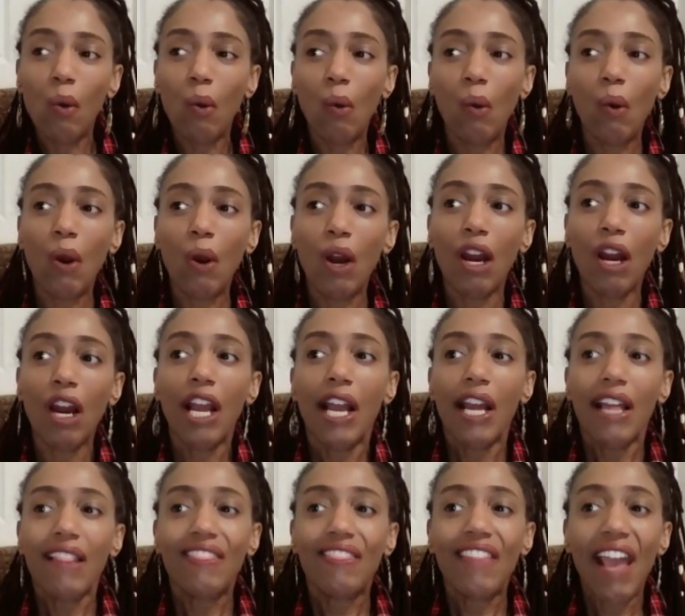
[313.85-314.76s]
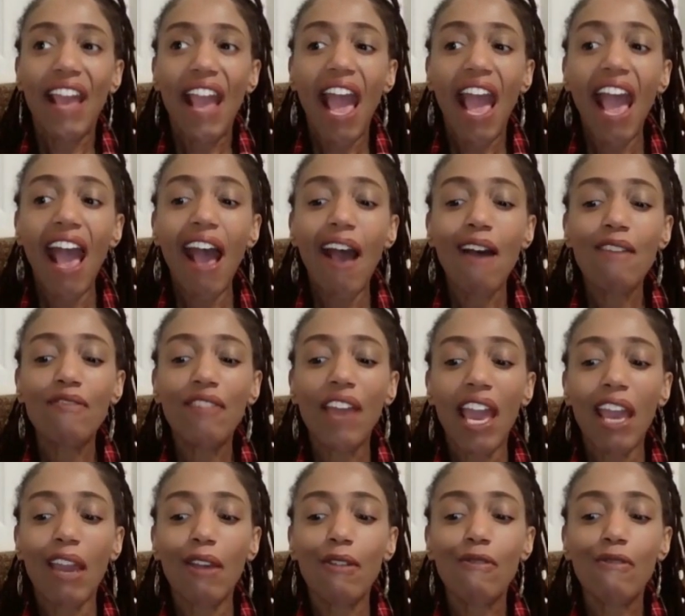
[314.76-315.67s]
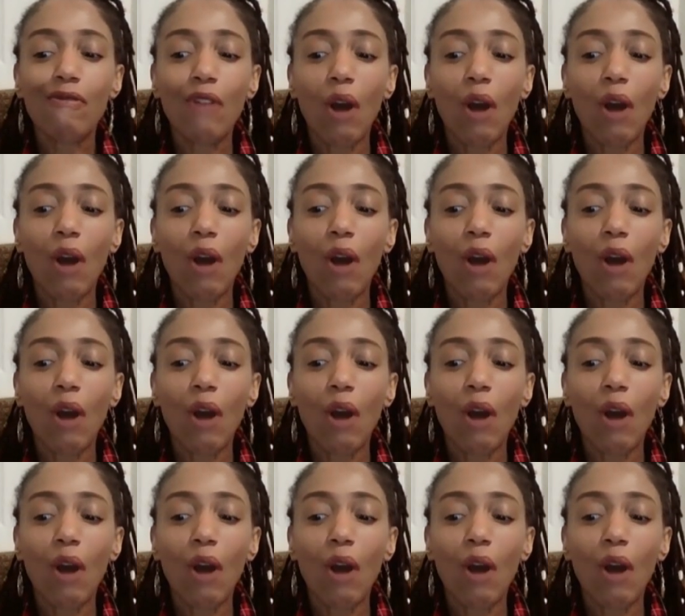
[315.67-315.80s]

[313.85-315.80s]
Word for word: or they have a